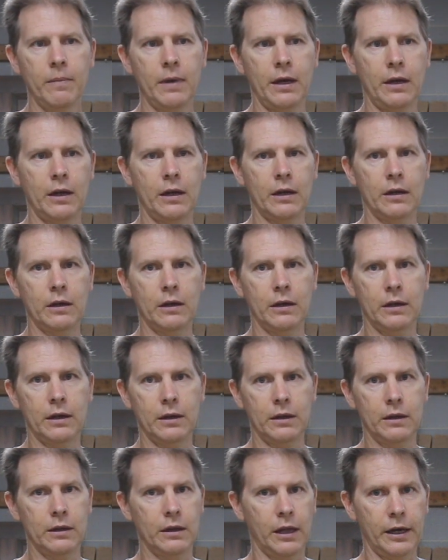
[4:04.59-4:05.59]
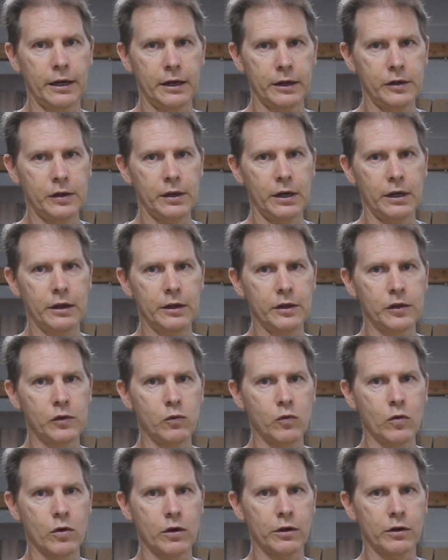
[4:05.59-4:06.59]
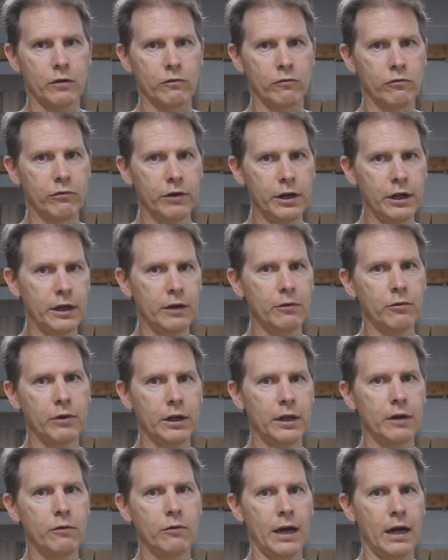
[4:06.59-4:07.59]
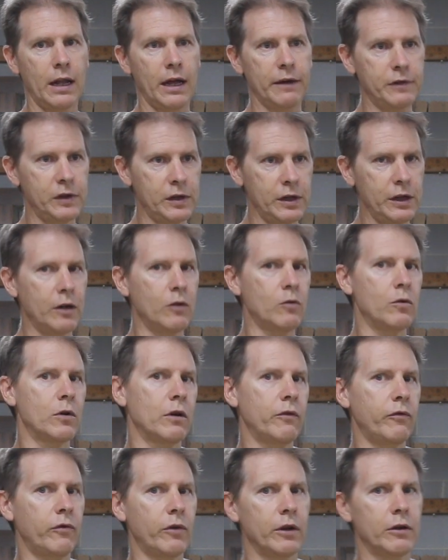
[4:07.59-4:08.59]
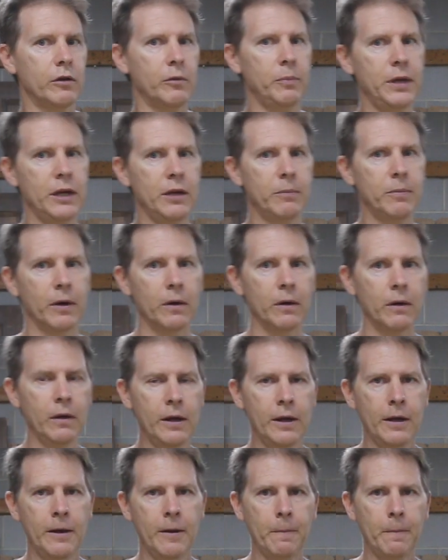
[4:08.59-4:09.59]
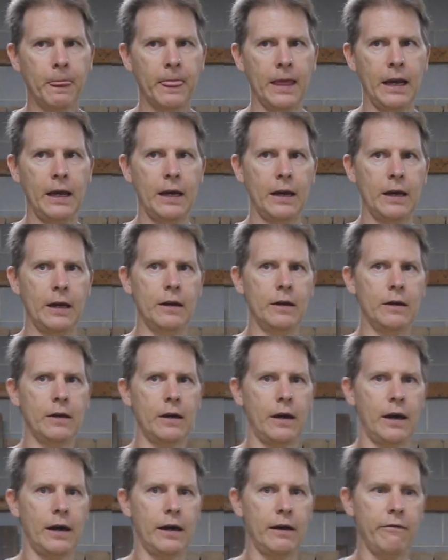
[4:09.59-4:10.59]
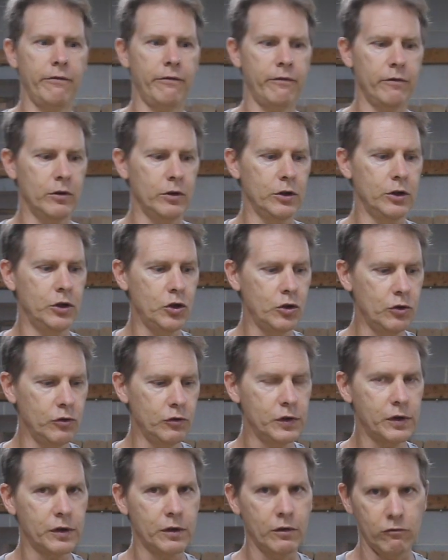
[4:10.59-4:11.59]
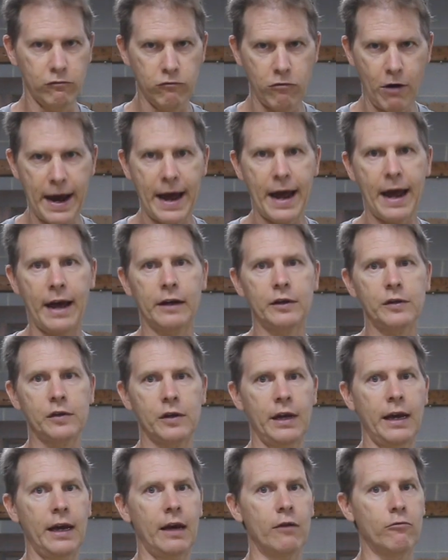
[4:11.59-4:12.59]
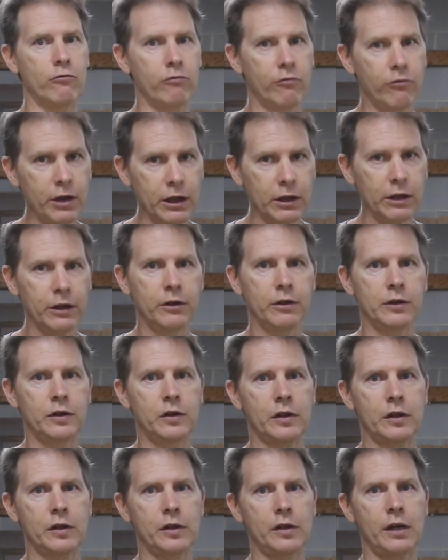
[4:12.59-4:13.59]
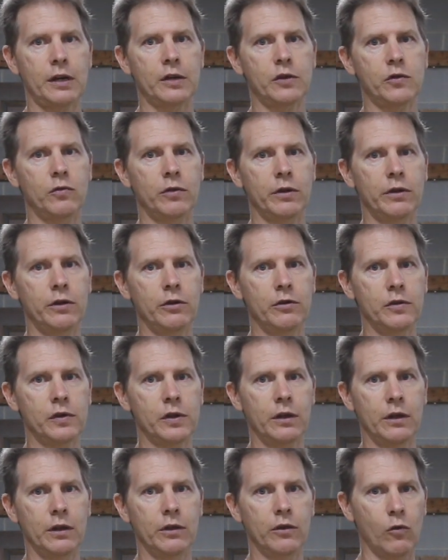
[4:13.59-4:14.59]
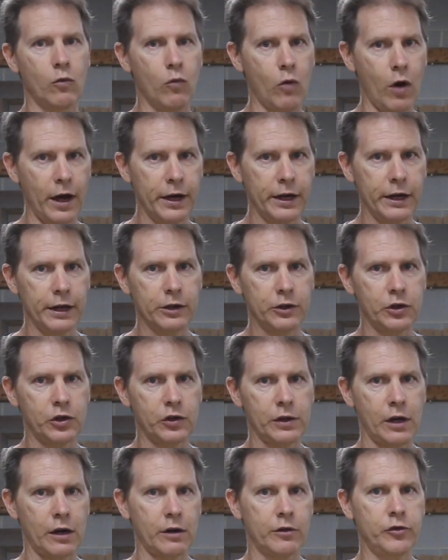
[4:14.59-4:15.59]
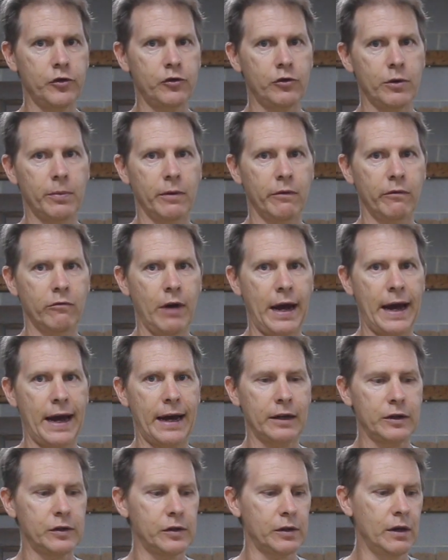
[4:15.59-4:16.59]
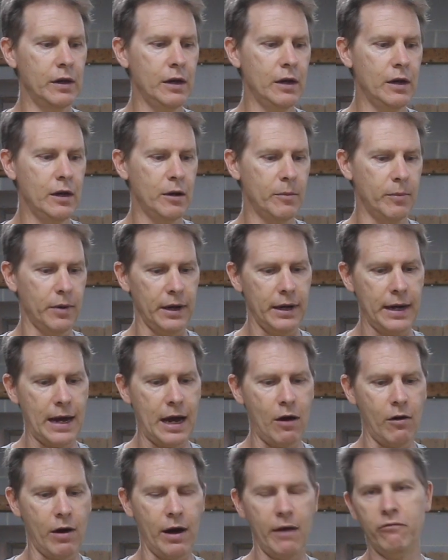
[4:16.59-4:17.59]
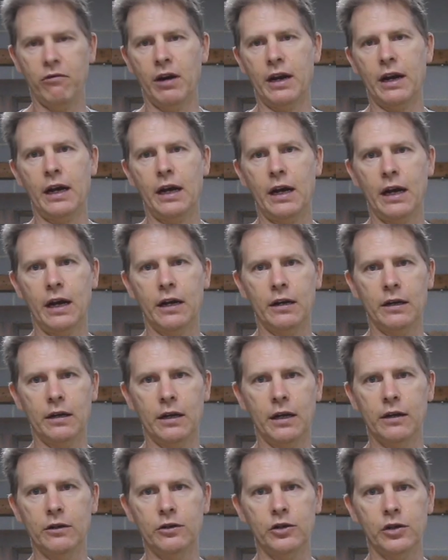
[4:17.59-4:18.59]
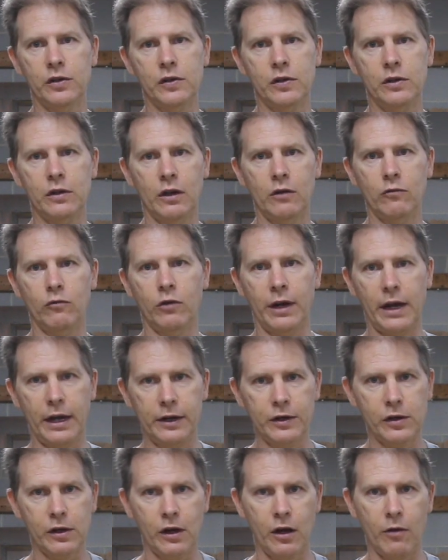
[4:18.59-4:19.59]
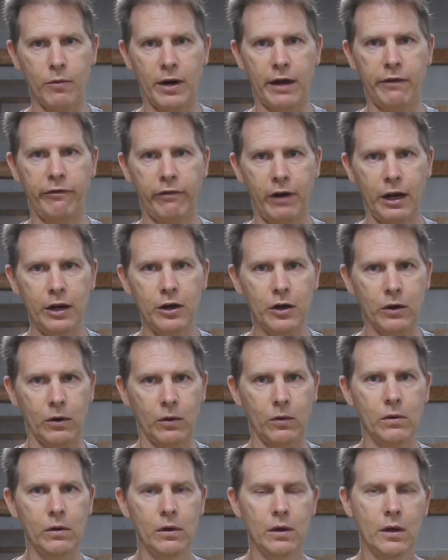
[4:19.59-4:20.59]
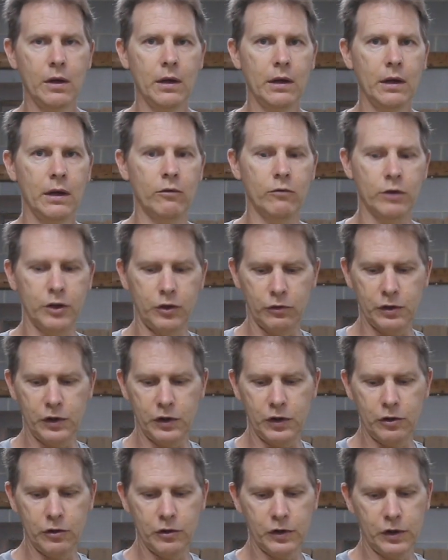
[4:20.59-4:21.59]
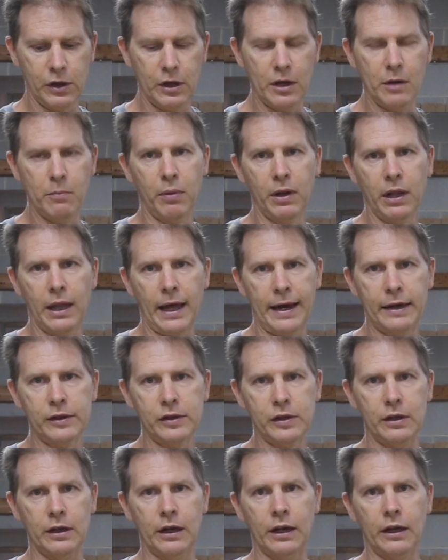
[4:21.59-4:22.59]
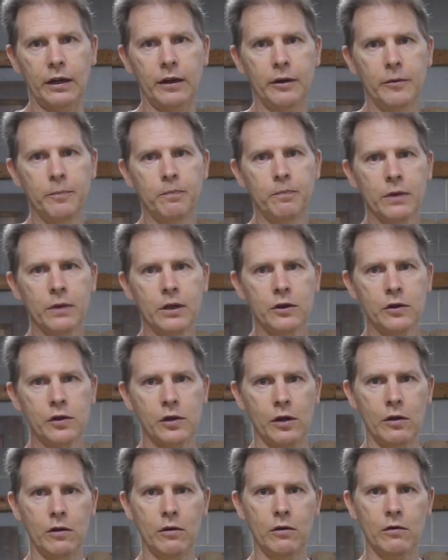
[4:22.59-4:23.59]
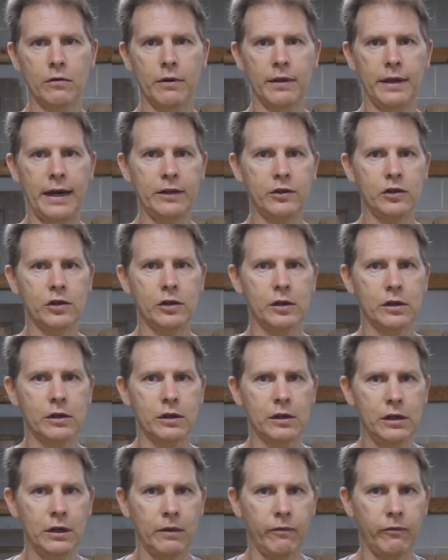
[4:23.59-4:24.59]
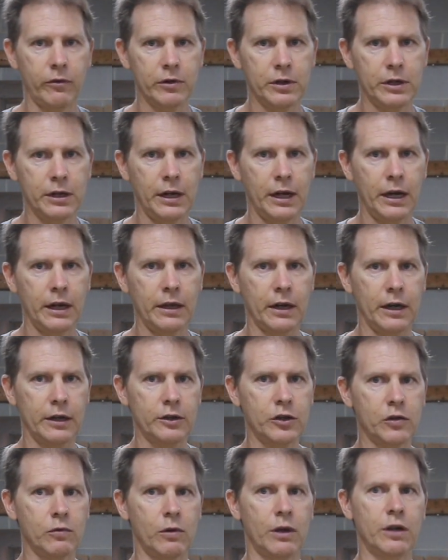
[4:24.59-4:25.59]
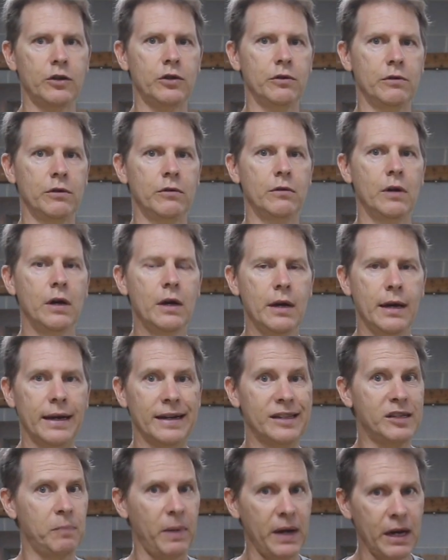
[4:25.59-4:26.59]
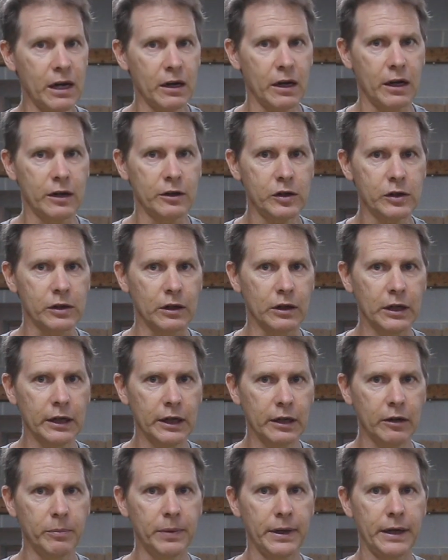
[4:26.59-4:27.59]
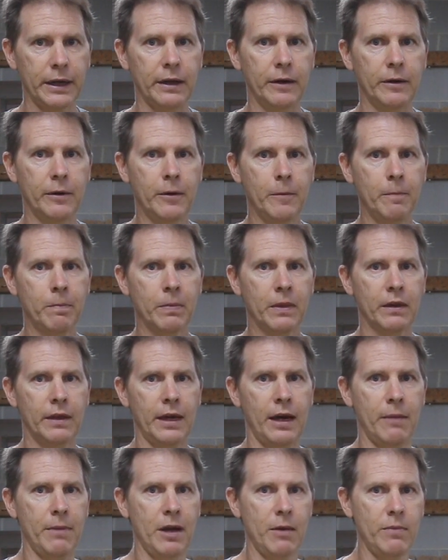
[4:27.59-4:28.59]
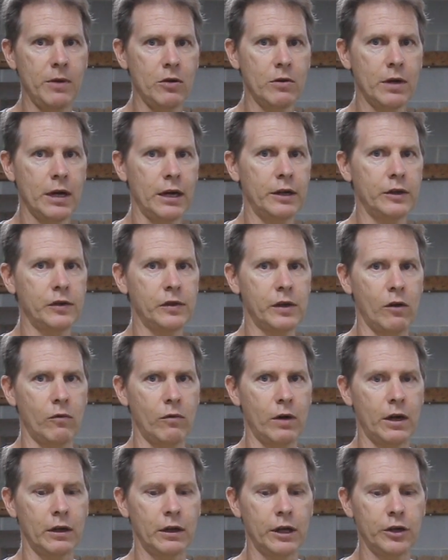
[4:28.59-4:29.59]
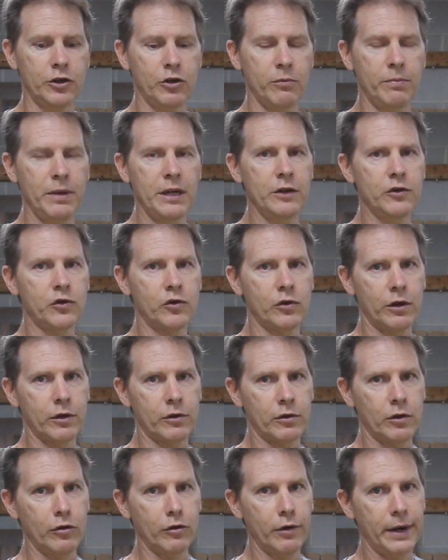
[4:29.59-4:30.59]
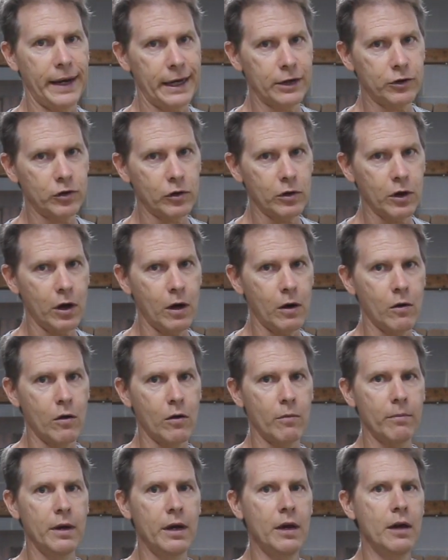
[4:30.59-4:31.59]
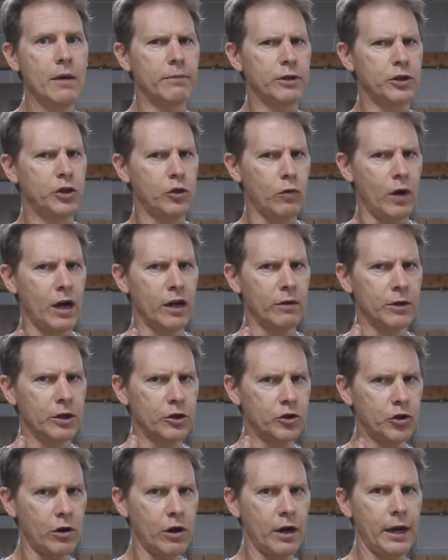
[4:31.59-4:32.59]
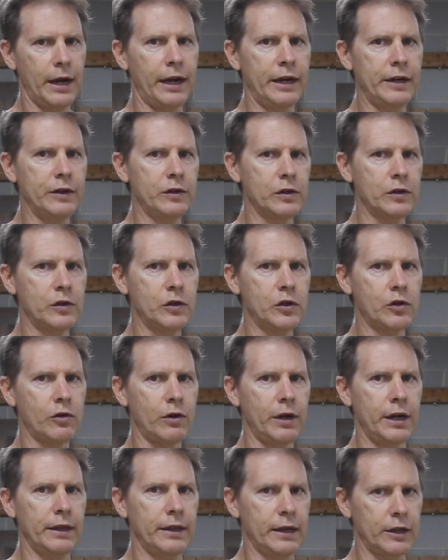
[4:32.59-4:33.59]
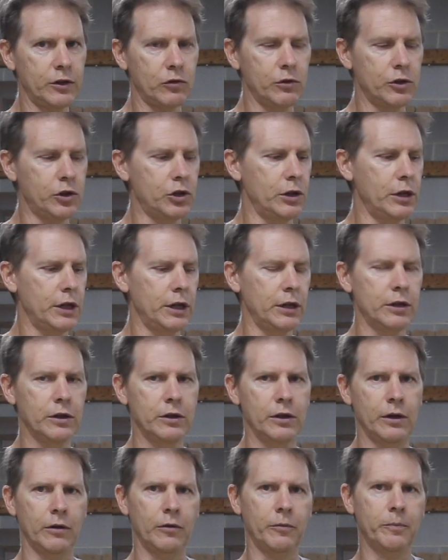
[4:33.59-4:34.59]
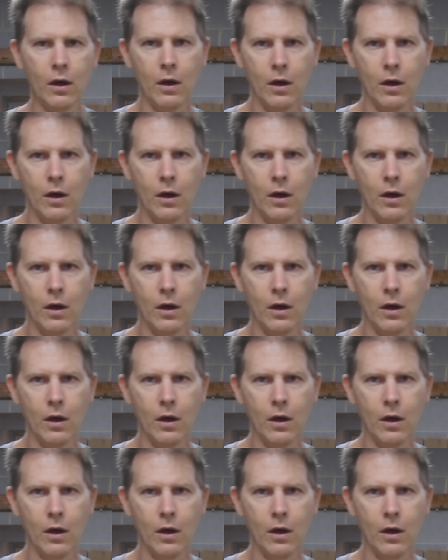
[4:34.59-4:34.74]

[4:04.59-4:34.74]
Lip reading: And like I say, this worked really, really well. I've seen it work for other people, and I've used the wax and had really good success with using the 1-inch starter strip of wax. But now I've went ahead and just done what I saw my friend do, which was use the plastic. So that's just a tip for today that I just wanted to expand on just a little bit, that maybe you guys that want to let your bees draw their own natural comb, but you want them to draw it nice and straight, that's what you need to do.